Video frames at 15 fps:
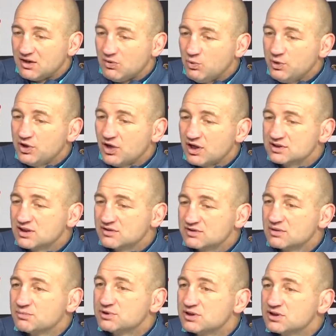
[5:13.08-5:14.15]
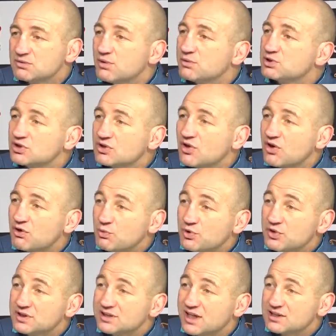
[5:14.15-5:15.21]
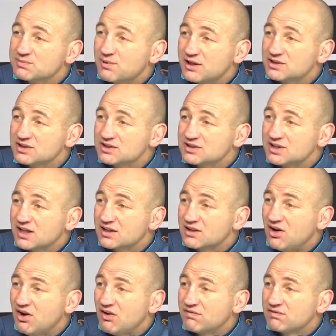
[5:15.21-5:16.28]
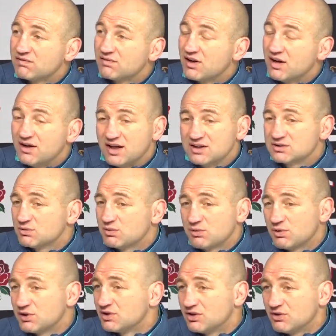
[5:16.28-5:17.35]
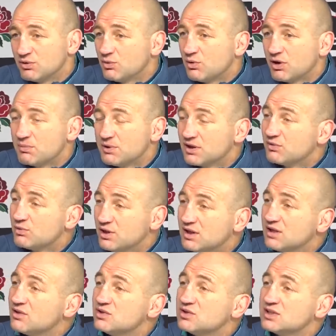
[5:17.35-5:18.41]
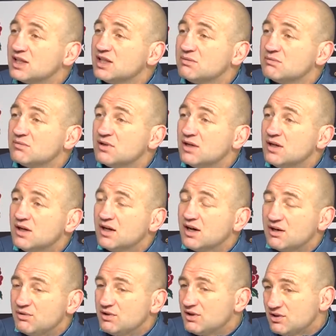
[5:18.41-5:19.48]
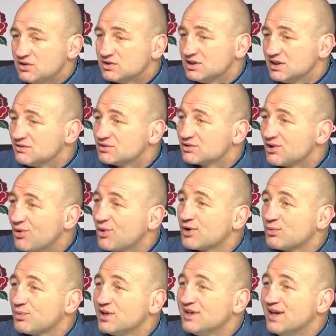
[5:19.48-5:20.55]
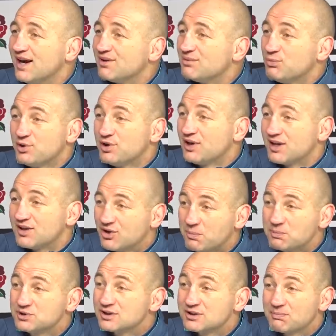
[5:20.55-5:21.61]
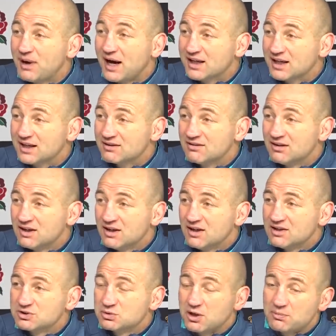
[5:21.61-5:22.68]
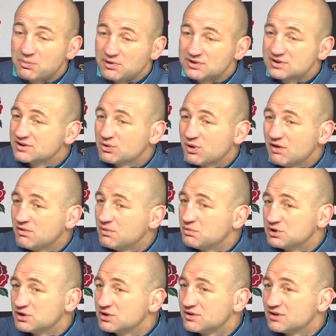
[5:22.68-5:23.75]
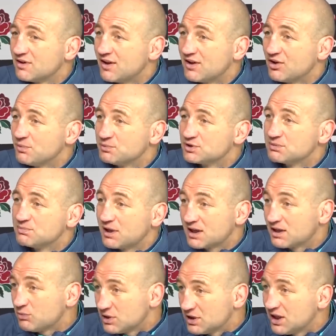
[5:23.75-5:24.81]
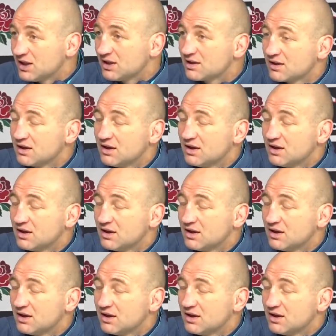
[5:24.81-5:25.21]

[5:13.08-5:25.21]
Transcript: We got ourselves in a position where we should have gone and won the test match in the second half. And that's what we want to do. We want to be a really good team. And really good teams will go on and win that and wouldn't let the opposition back in. 20 points to 12 up, we shouldn't let the opposition back in. We did.